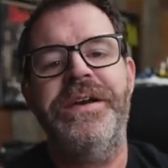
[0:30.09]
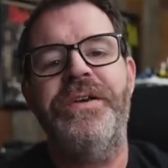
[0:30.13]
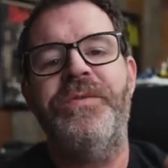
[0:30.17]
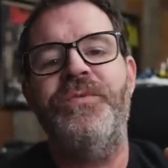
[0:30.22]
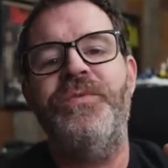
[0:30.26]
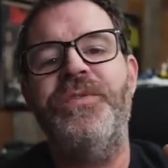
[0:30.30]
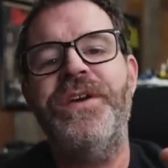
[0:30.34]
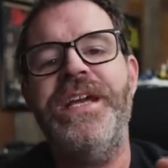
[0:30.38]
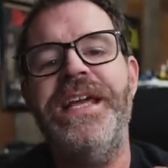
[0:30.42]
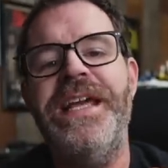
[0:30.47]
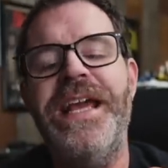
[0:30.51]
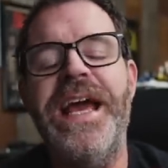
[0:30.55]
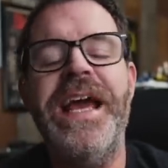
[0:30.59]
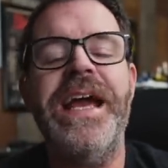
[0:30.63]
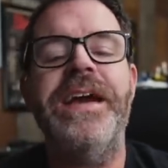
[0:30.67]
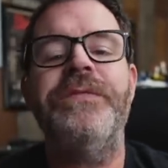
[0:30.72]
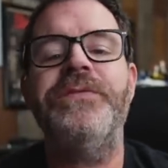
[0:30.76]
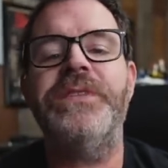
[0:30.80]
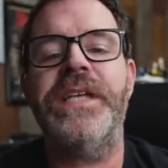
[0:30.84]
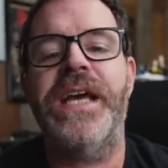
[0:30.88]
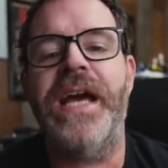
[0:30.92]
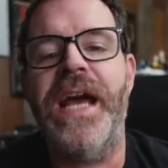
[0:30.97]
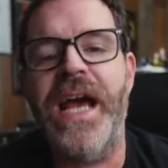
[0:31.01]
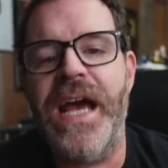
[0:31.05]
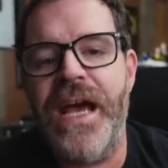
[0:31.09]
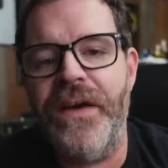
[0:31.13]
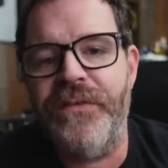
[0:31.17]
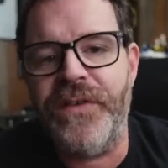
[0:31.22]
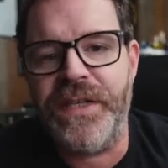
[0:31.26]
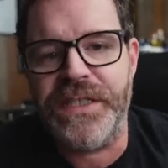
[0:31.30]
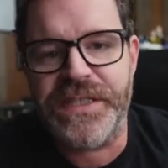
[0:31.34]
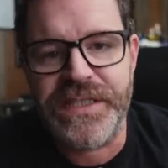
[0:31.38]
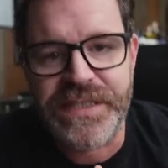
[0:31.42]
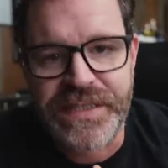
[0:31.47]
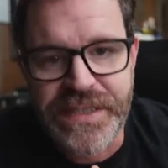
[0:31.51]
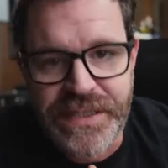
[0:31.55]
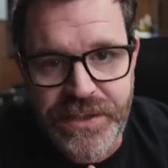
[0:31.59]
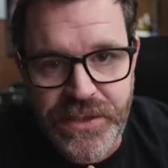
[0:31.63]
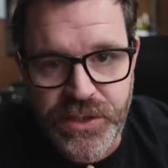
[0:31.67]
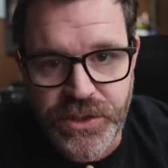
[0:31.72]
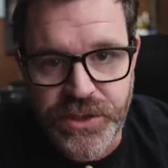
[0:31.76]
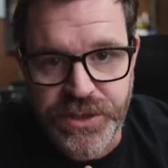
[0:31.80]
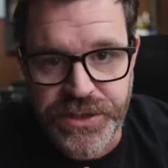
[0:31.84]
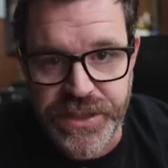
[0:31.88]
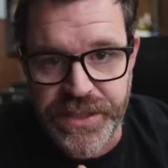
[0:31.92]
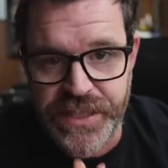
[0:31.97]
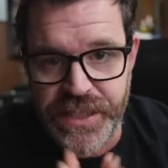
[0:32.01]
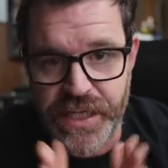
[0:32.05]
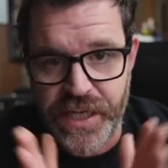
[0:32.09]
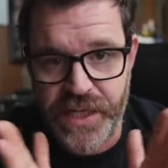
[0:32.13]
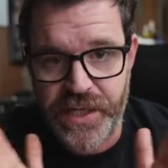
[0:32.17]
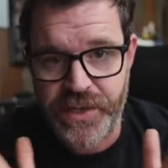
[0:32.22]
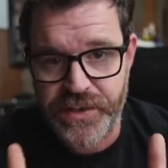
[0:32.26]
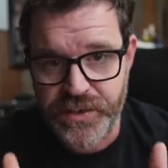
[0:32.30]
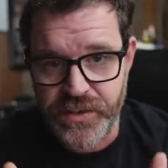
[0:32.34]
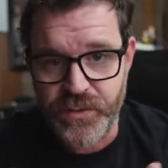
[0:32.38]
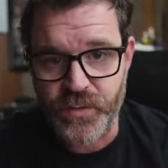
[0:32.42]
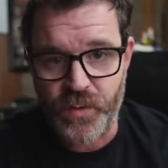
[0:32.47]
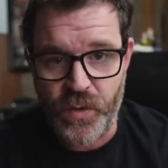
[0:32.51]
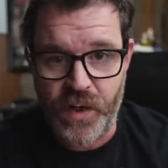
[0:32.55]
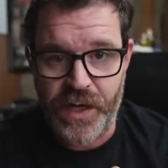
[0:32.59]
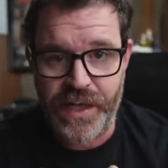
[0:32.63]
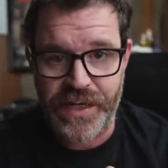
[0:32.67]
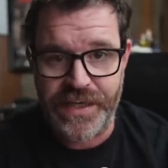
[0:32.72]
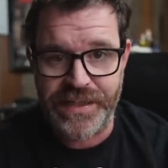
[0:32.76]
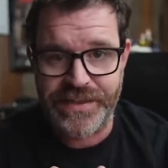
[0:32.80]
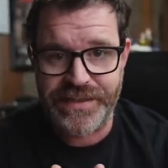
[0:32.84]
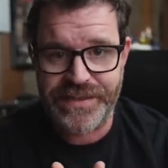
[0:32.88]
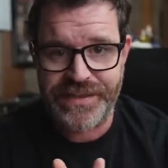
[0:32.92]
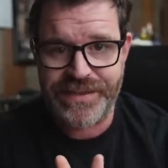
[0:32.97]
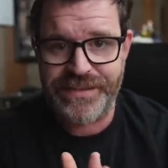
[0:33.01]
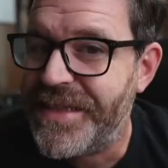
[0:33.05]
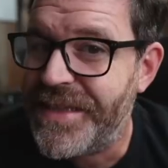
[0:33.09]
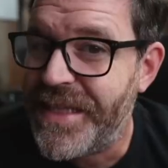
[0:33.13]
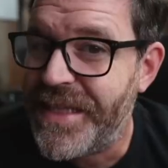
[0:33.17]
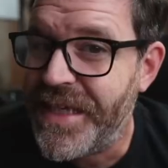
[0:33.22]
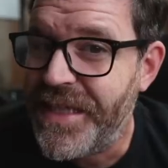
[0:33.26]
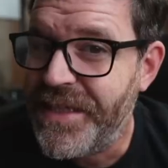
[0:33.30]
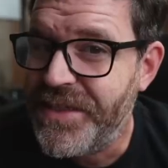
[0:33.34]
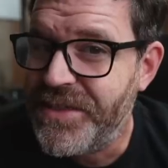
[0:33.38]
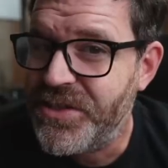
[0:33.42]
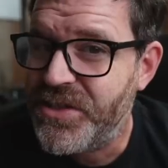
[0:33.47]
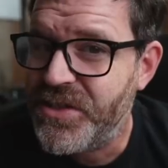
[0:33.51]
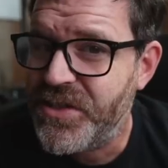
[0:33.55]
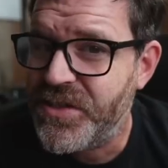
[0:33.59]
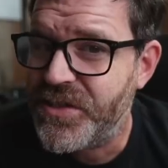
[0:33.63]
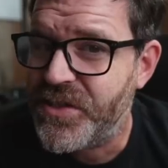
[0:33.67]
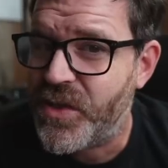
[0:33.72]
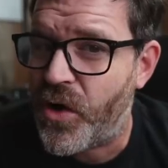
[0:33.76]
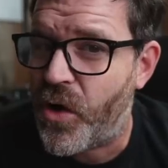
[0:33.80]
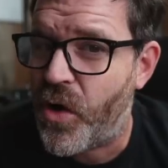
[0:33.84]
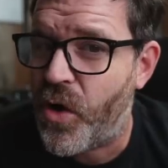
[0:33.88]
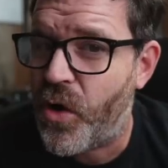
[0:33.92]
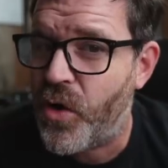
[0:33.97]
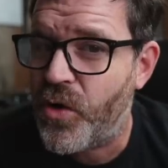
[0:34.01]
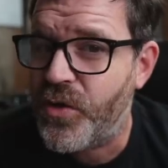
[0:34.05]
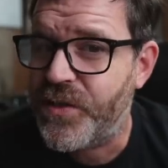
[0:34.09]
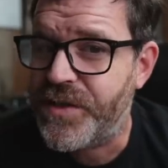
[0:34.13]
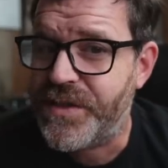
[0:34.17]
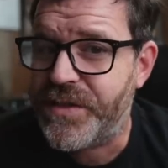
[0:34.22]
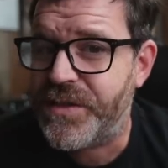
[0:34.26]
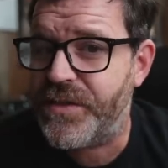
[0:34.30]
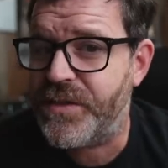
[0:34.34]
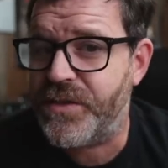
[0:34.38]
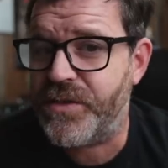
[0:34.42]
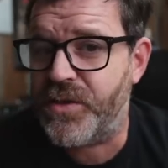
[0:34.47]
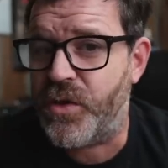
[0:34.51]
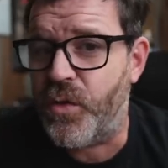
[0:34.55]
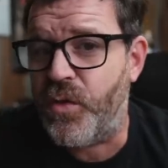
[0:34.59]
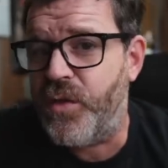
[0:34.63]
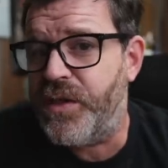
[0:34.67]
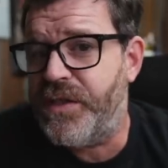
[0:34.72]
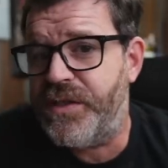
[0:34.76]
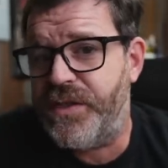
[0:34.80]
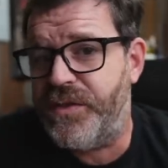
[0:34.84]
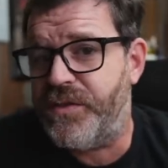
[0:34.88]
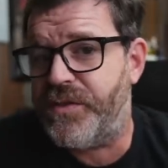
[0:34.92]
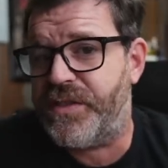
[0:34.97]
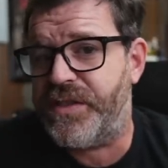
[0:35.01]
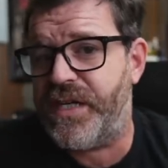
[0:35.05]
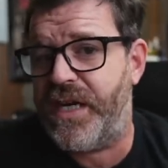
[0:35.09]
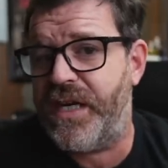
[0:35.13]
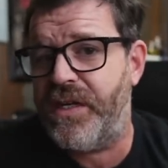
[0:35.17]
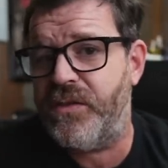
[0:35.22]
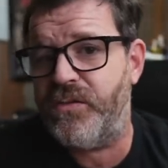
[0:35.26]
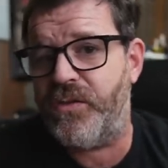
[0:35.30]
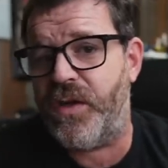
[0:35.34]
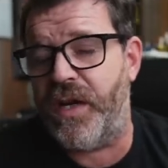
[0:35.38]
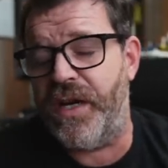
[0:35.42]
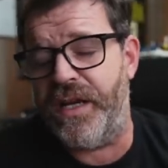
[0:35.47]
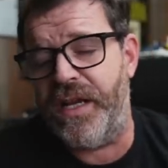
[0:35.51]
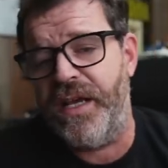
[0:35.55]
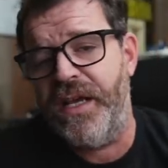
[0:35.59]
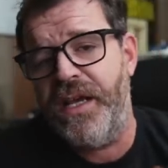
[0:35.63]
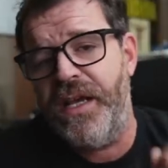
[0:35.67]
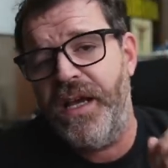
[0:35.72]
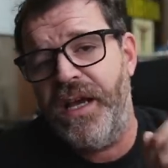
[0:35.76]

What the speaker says: We have to have it synergy, otherwise things just aren't going to sound right.